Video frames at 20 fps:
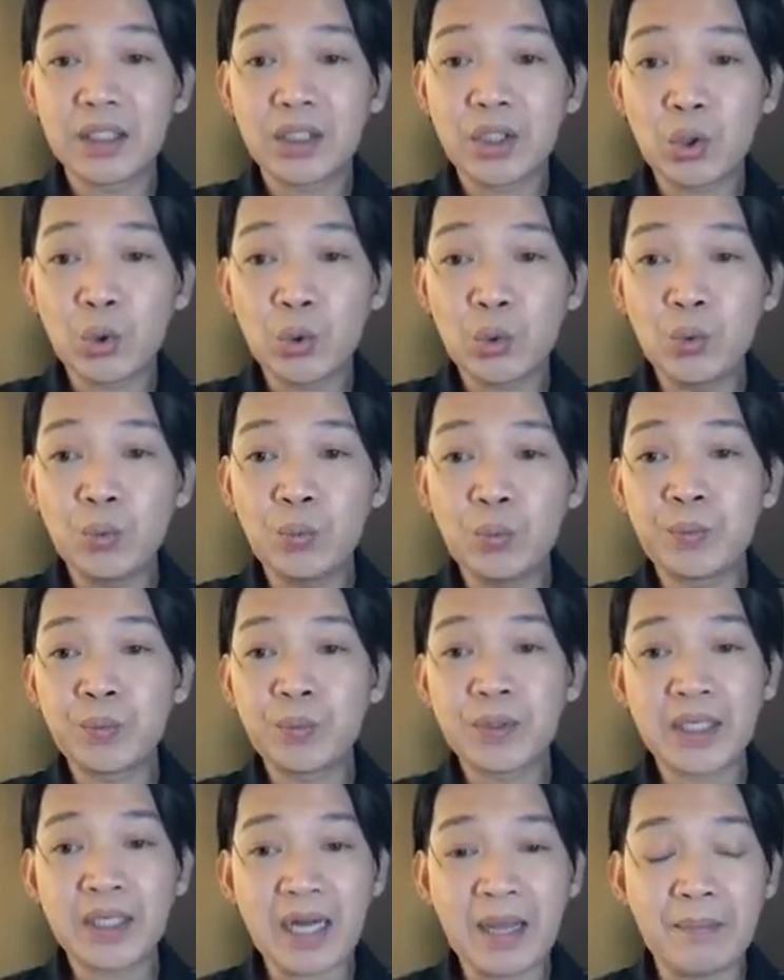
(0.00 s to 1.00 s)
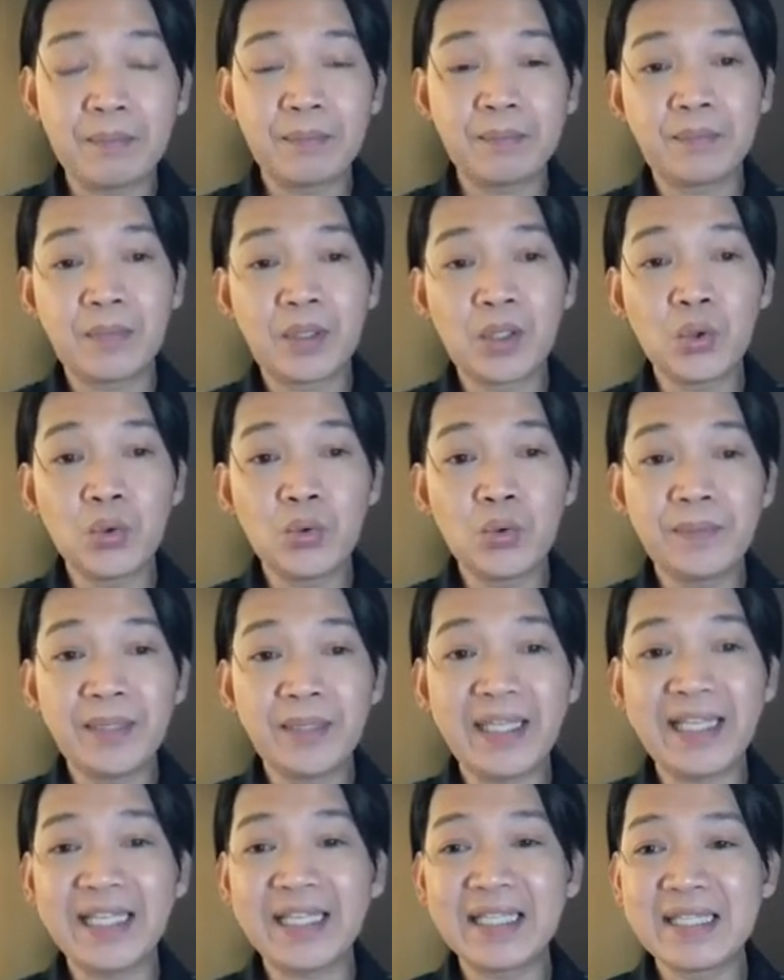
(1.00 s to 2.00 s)
Roop crap. Roop
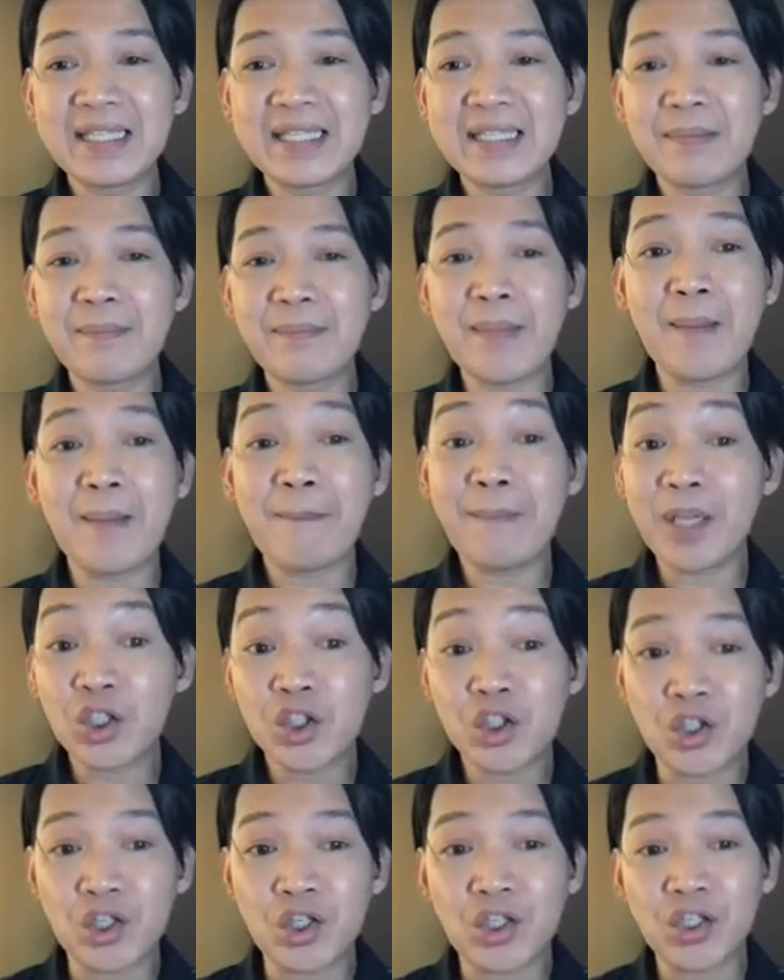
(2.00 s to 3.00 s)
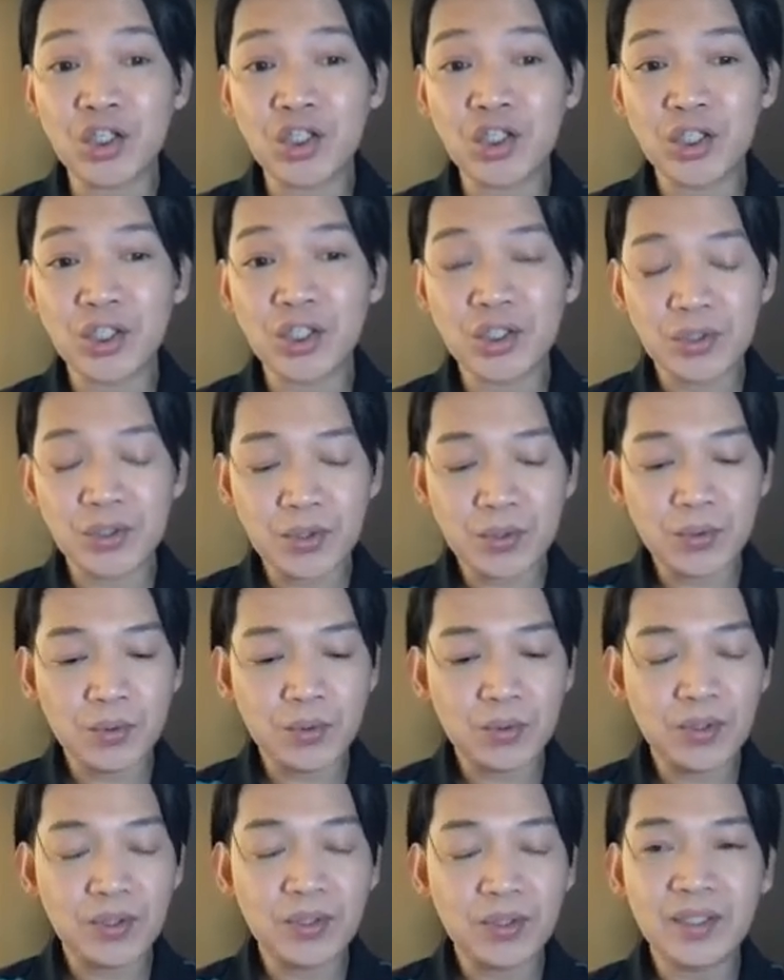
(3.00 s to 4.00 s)
is a picture.
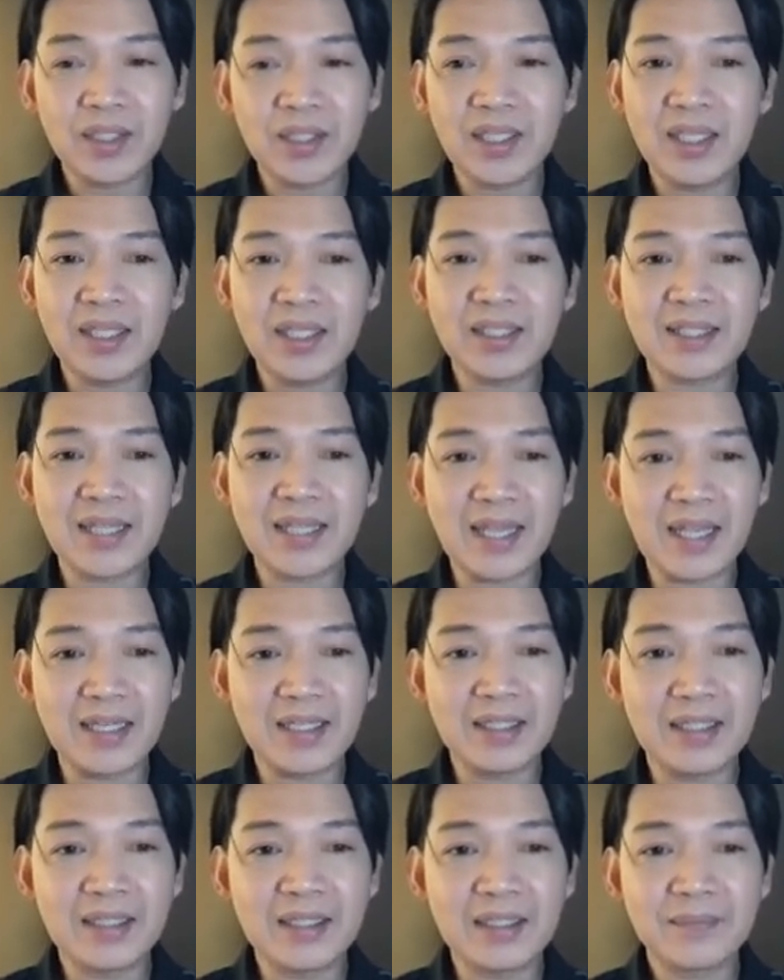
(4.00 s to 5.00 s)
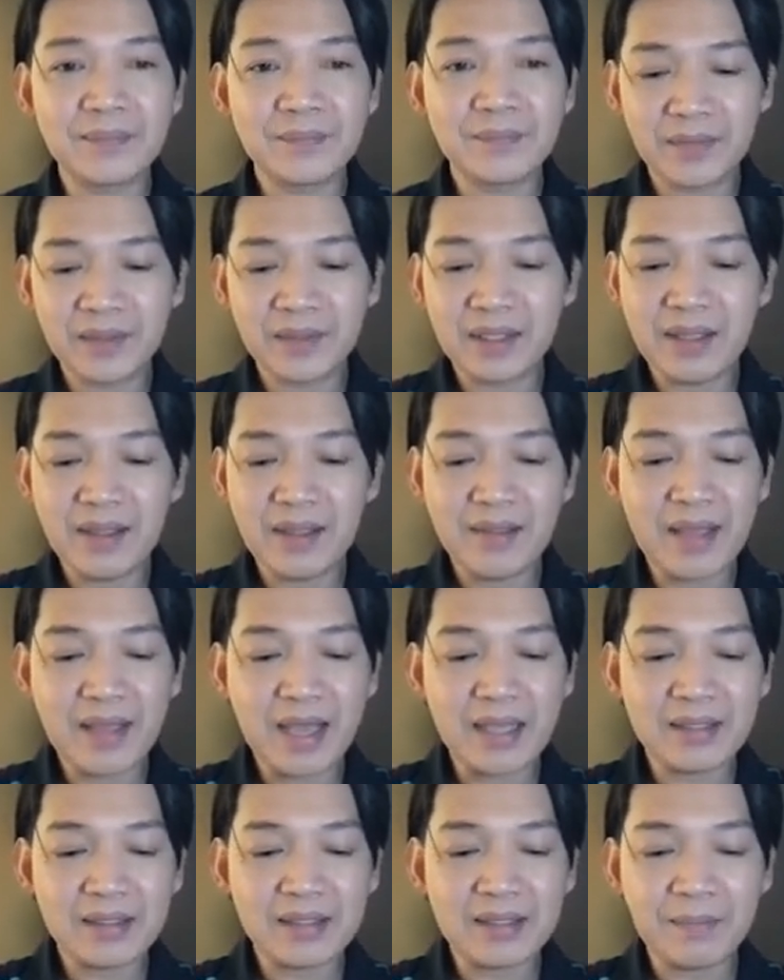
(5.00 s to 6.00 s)
So he said,
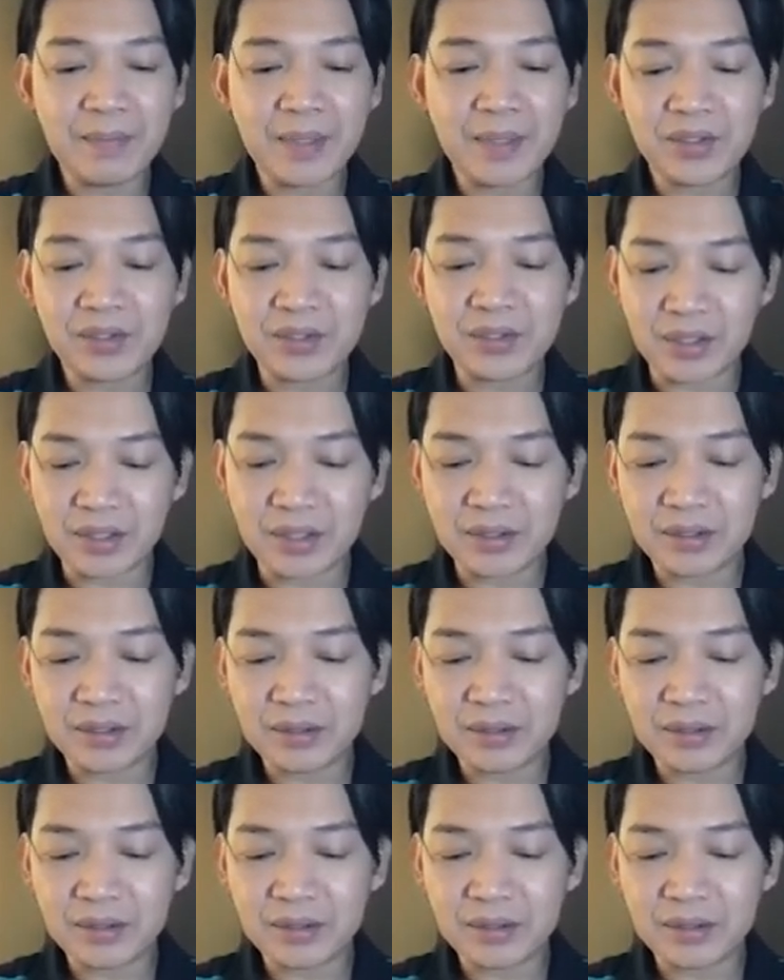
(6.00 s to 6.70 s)
that's a picture.